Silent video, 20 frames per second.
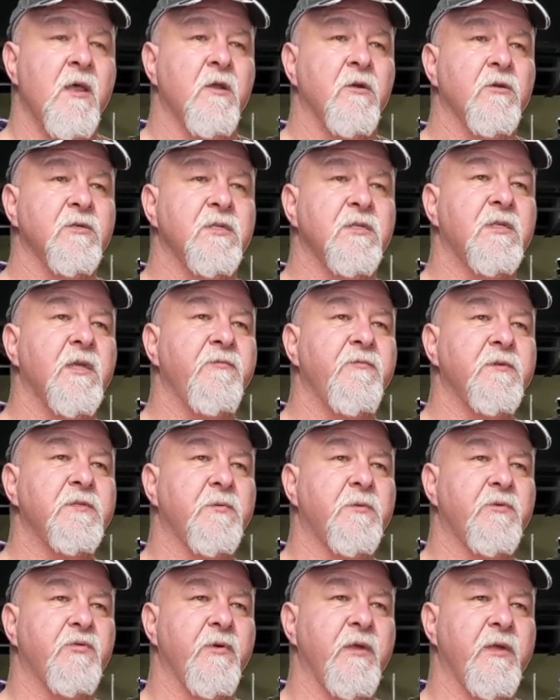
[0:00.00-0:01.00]
There's a difference
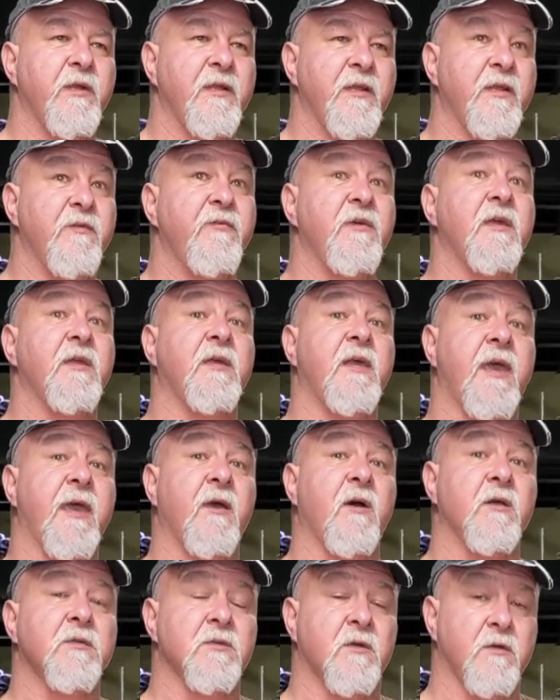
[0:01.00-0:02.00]
between living in
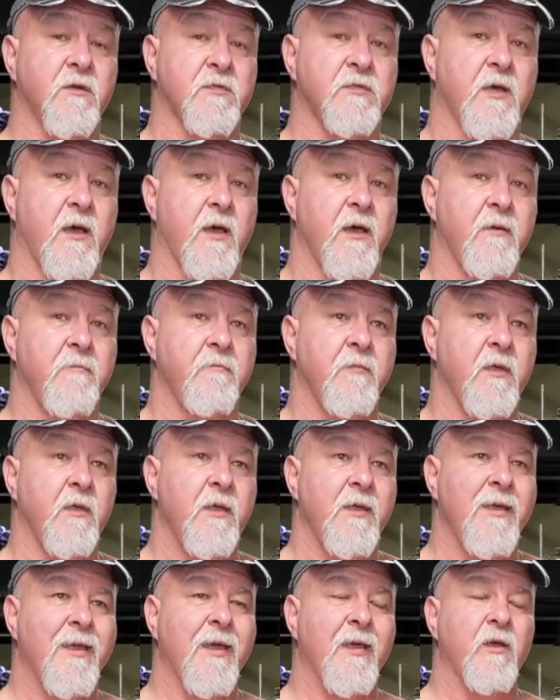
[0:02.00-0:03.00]
chaos all the time
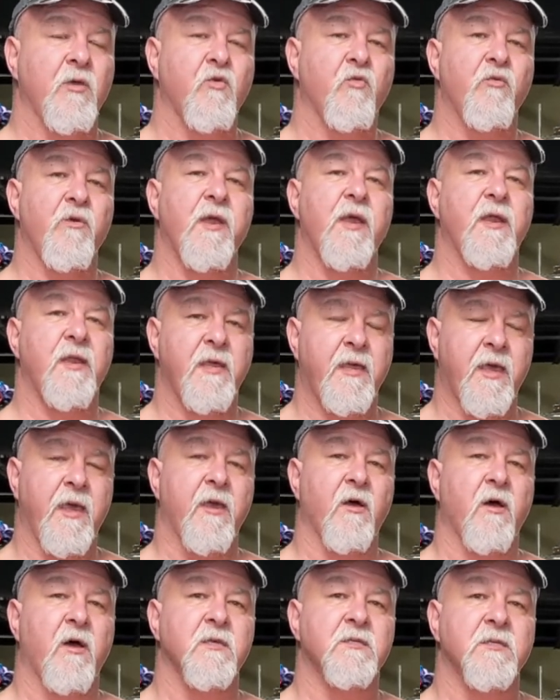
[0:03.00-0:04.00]
and creating
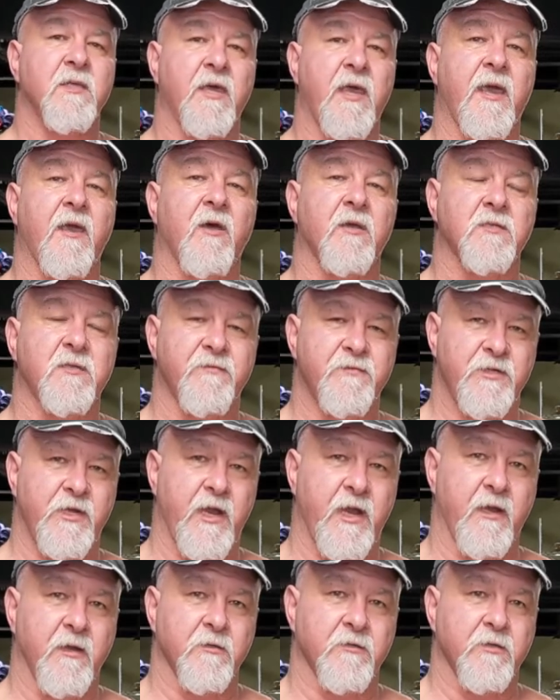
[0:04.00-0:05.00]
chaos, the chaos of
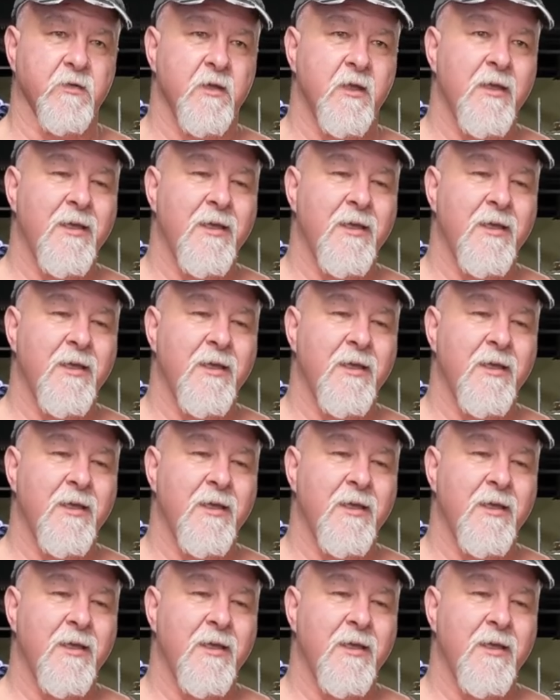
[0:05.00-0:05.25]
change.